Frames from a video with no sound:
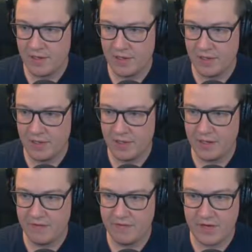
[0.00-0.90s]

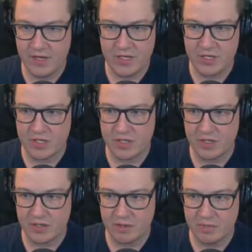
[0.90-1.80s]
lionfish,
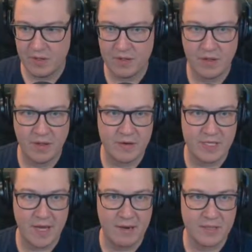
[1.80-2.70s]
both of
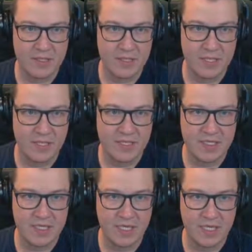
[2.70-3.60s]
those out, and
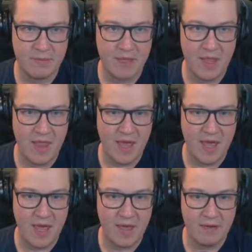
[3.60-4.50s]
stick them in
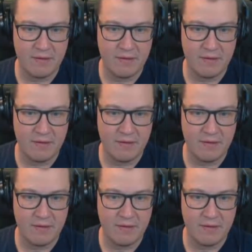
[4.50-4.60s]
there.